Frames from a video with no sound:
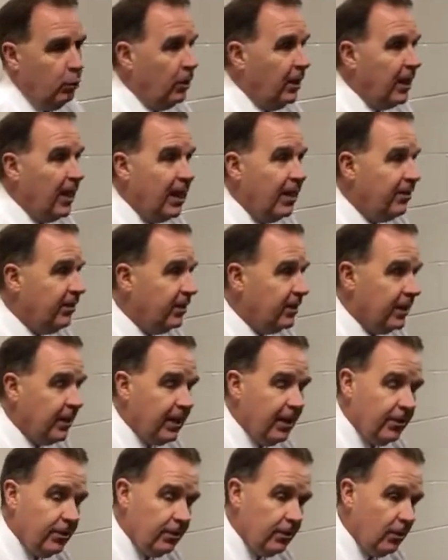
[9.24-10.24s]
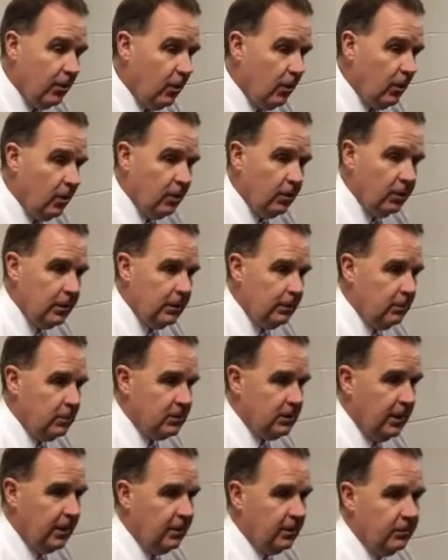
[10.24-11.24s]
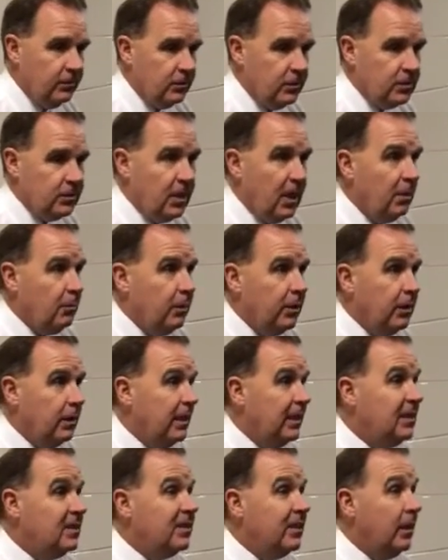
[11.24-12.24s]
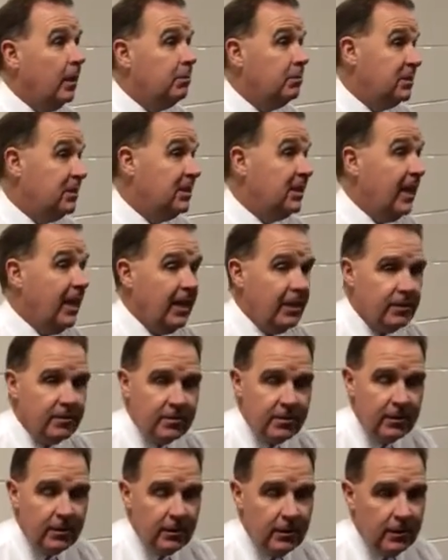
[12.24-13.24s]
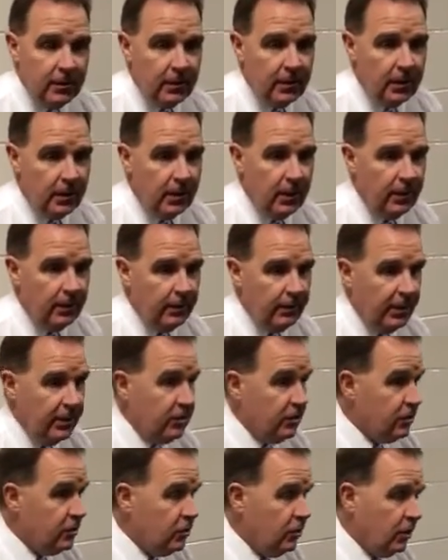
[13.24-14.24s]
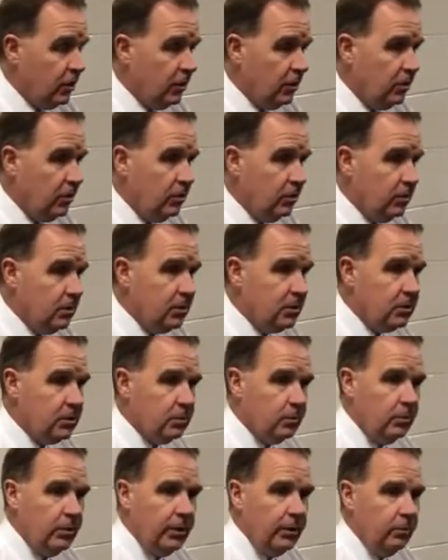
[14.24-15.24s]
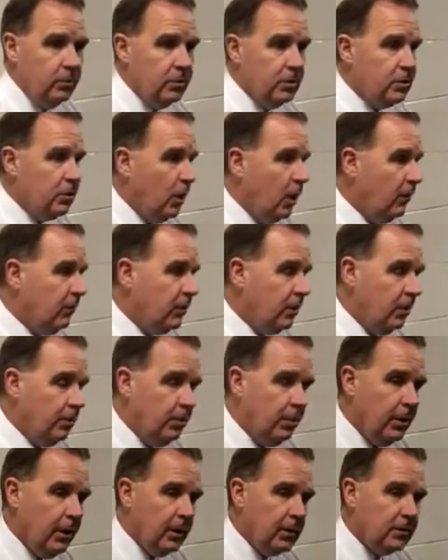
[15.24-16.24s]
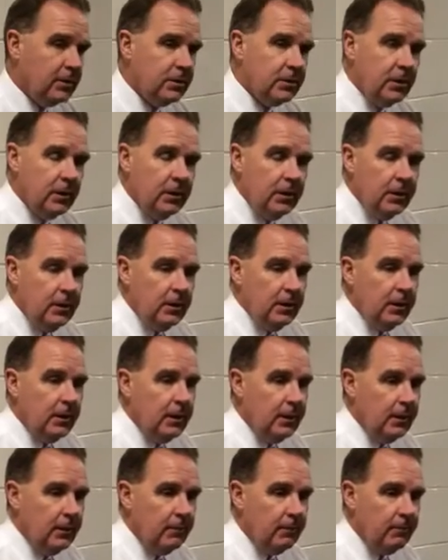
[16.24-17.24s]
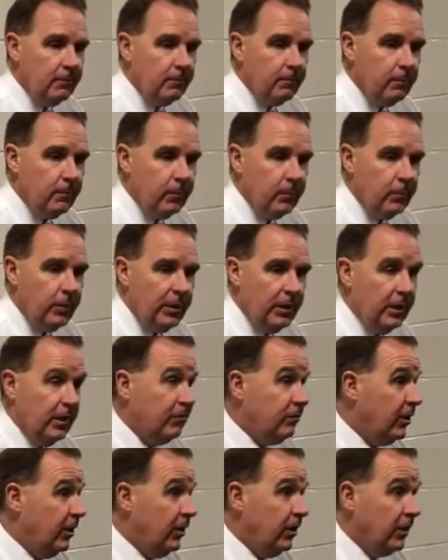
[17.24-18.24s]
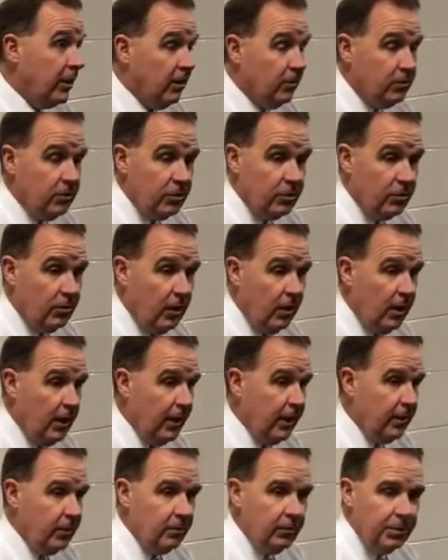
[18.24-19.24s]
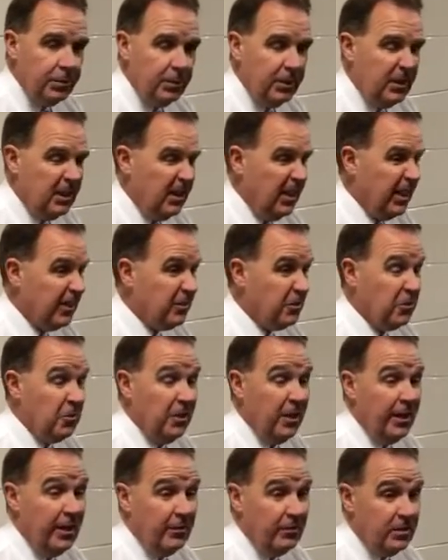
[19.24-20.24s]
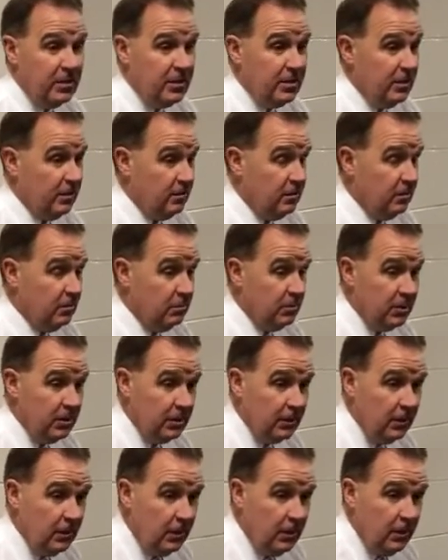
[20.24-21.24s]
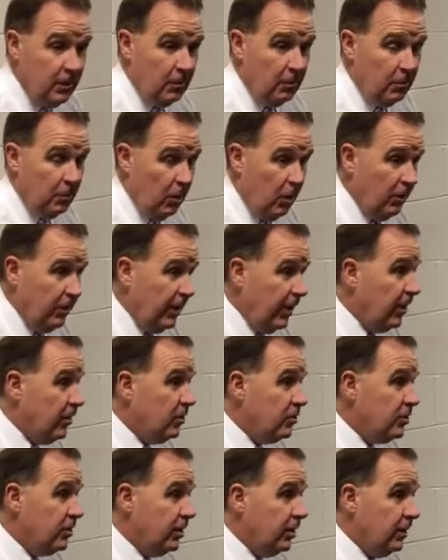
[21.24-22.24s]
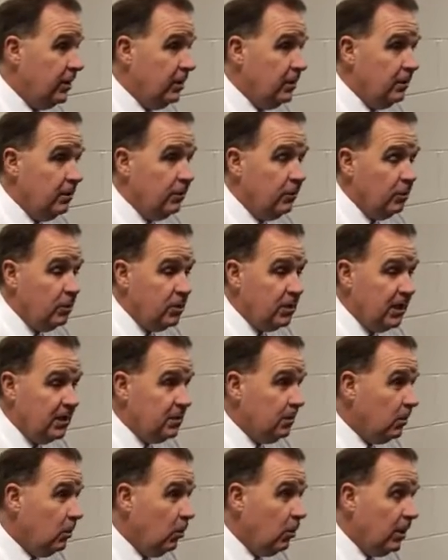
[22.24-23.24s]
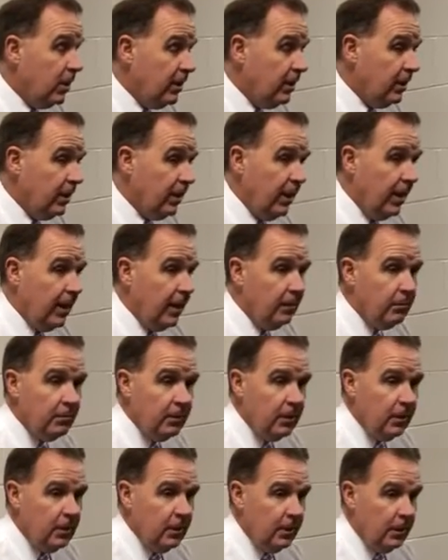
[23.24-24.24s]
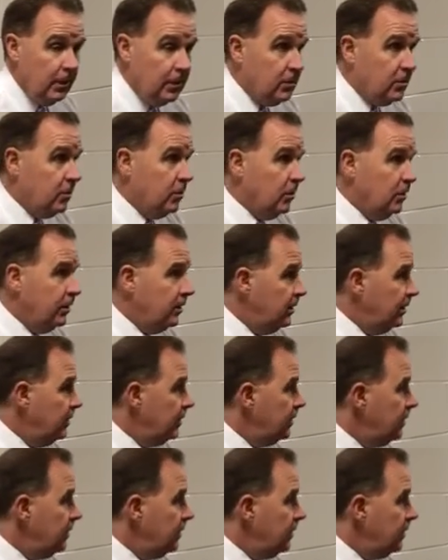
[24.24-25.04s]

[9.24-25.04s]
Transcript: putting anything together at all. It was like the first time we laced it up skates. They just took it to us. We were soft on pucks. We left Derek out to dry. We didn't execute any of our systems. And with all the energy and enthusiasm going in the game, it certainly